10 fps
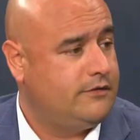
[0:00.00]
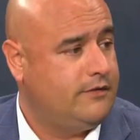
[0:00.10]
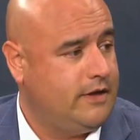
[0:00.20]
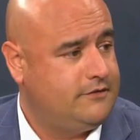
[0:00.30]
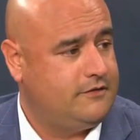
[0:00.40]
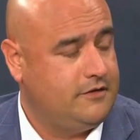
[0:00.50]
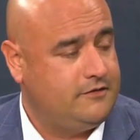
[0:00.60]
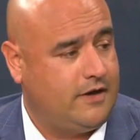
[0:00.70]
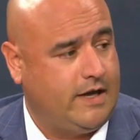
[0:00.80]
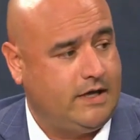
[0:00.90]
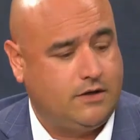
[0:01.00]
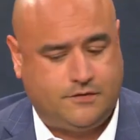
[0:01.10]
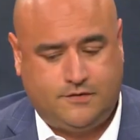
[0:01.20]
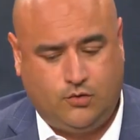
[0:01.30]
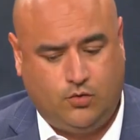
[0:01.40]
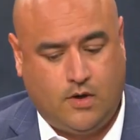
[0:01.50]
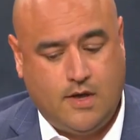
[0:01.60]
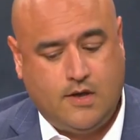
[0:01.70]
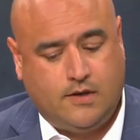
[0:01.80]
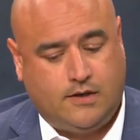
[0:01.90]
that's designed to
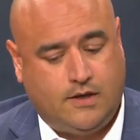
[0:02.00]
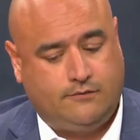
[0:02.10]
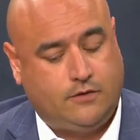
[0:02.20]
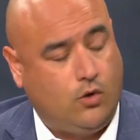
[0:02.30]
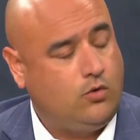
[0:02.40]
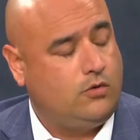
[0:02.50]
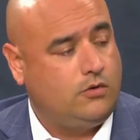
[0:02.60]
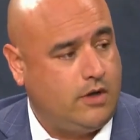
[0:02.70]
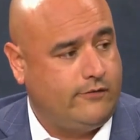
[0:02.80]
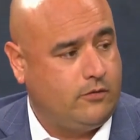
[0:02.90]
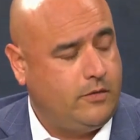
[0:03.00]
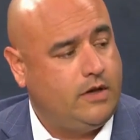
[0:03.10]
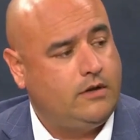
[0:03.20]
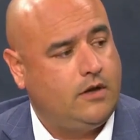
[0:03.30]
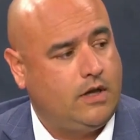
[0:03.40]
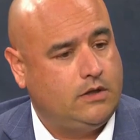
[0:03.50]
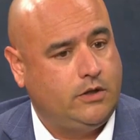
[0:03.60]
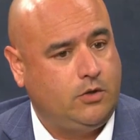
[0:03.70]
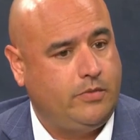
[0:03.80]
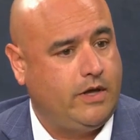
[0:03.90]
give local government a
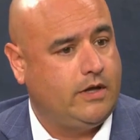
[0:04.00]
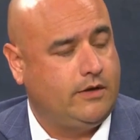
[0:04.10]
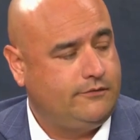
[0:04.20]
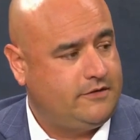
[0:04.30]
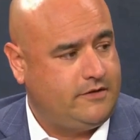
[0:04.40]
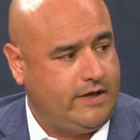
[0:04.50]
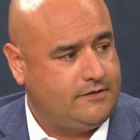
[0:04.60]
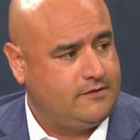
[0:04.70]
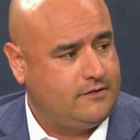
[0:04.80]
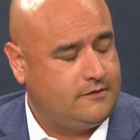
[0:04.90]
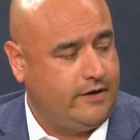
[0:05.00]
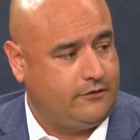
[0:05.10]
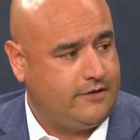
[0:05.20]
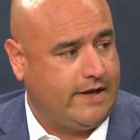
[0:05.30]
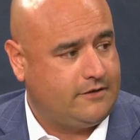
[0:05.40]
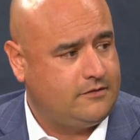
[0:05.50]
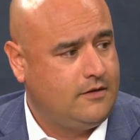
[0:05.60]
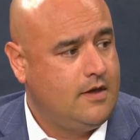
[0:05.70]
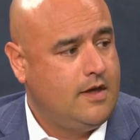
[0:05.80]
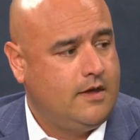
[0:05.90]
little bit of the state's sales tax.
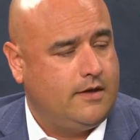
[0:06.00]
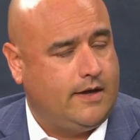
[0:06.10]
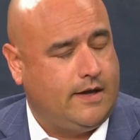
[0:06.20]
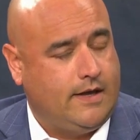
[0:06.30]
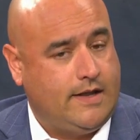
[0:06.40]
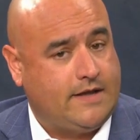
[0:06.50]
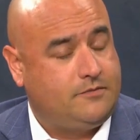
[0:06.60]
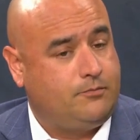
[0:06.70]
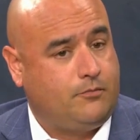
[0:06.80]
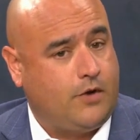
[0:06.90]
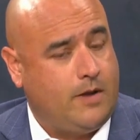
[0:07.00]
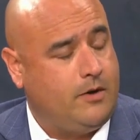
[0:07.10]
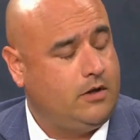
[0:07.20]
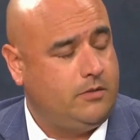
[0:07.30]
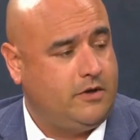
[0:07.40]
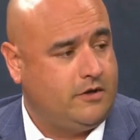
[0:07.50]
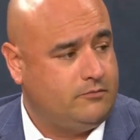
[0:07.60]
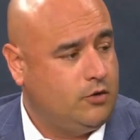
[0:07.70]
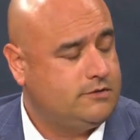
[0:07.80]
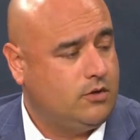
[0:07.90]
Uh, and that's primarily because
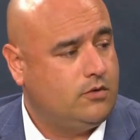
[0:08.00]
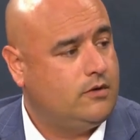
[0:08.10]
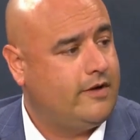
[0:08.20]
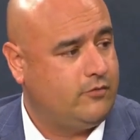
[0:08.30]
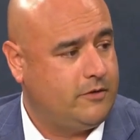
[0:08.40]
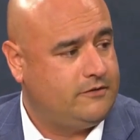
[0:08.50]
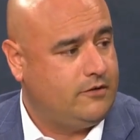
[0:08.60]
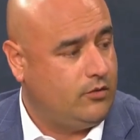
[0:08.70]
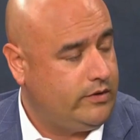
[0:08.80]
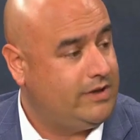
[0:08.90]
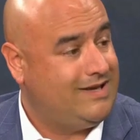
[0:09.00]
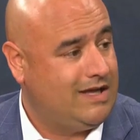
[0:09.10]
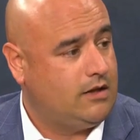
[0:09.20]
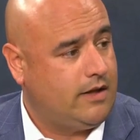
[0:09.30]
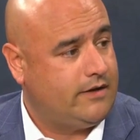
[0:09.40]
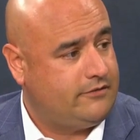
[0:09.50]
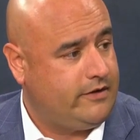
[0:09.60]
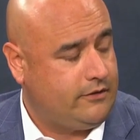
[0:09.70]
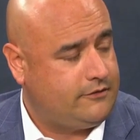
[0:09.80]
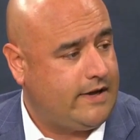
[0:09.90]
most local governments don't really get a lot of
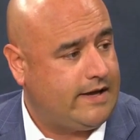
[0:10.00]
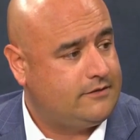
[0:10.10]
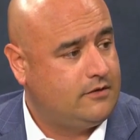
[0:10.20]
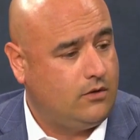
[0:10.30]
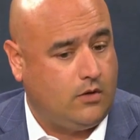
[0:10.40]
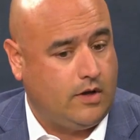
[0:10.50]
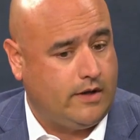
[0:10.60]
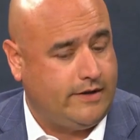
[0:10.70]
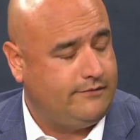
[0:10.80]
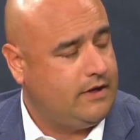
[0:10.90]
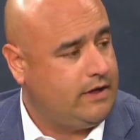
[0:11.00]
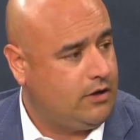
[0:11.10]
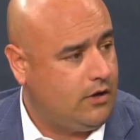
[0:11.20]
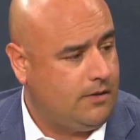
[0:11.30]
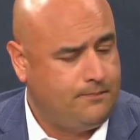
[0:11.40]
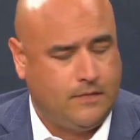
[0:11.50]
sales tax, uh, if any at all.